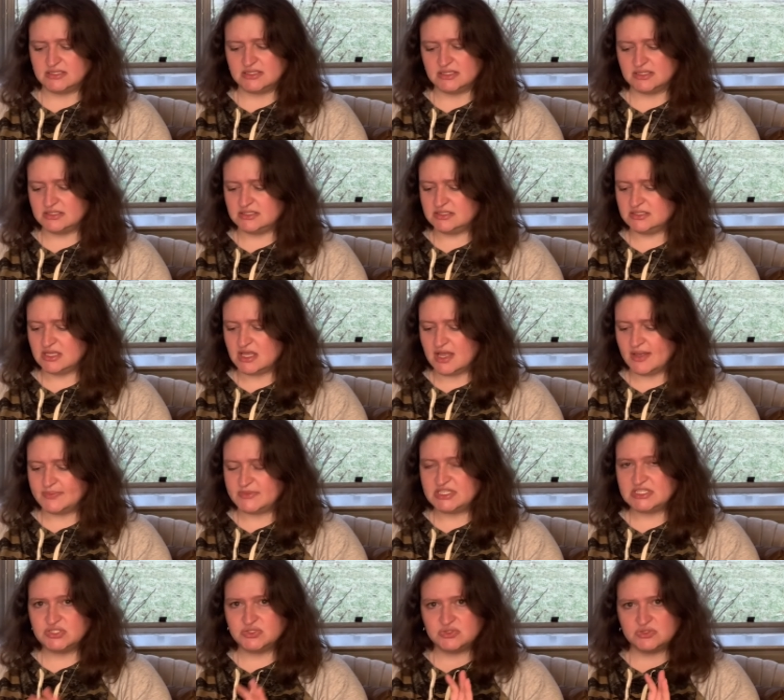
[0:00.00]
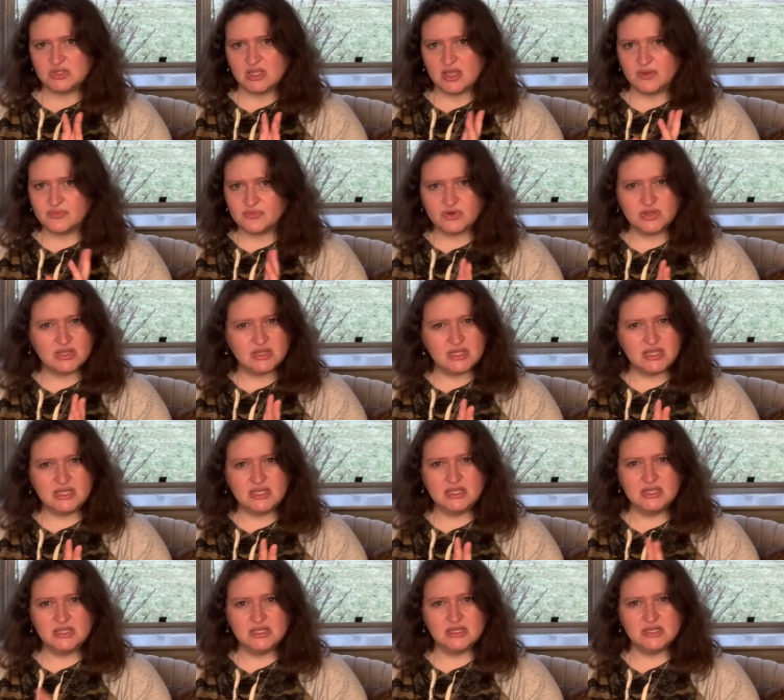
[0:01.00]
Because I'm just, I'm really
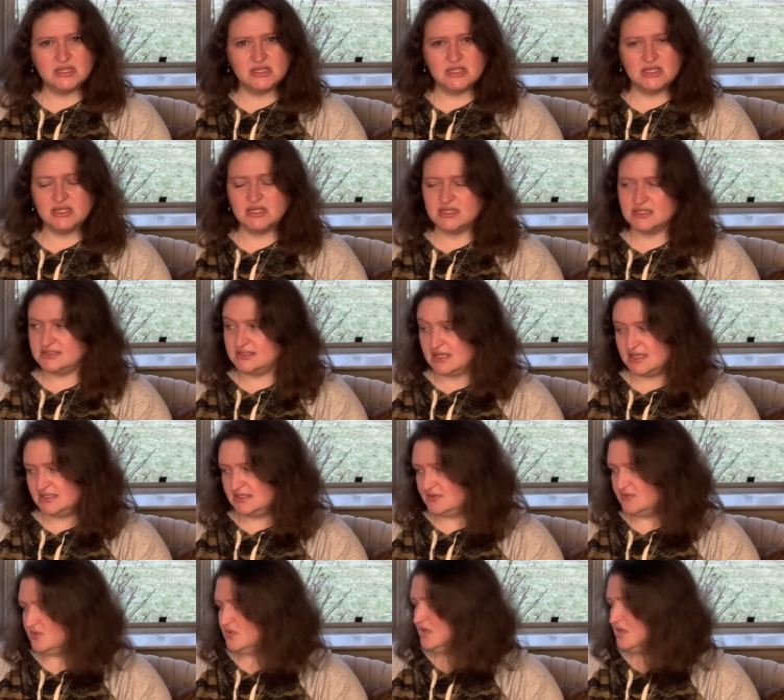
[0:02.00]
indecisive when